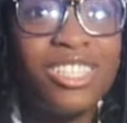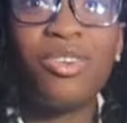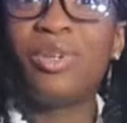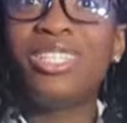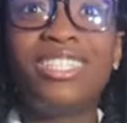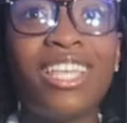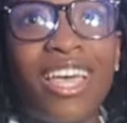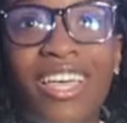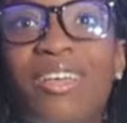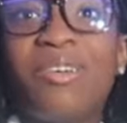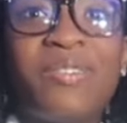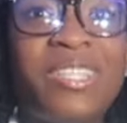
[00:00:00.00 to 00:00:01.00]
So we
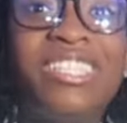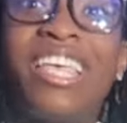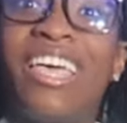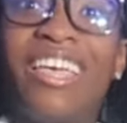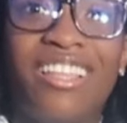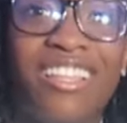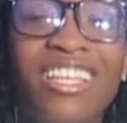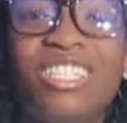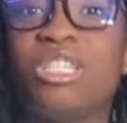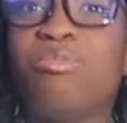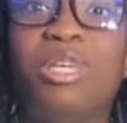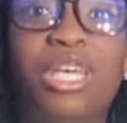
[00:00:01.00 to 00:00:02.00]
set. We set.
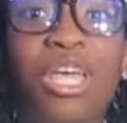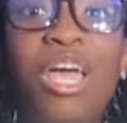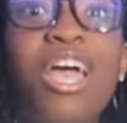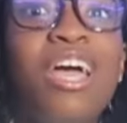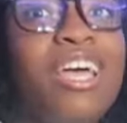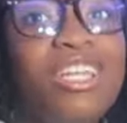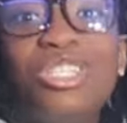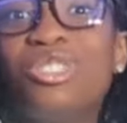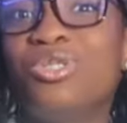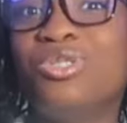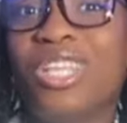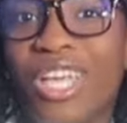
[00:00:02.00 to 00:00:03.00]
It's just me and the
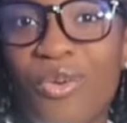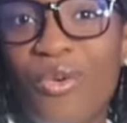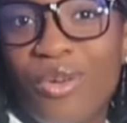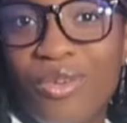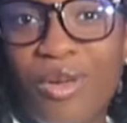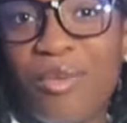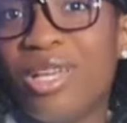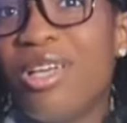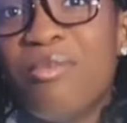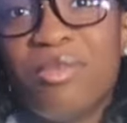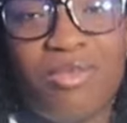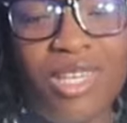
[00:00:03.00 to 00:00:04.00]
shoes ain't ordered. I mean,
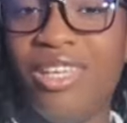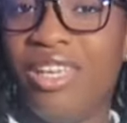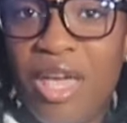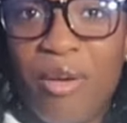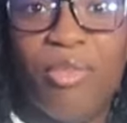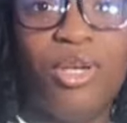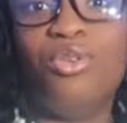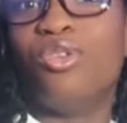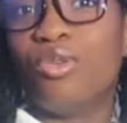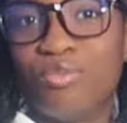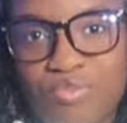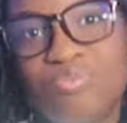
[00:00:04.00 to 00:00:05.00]
coming in yet, but you
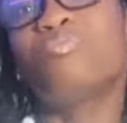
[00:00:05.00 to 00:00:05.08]
know.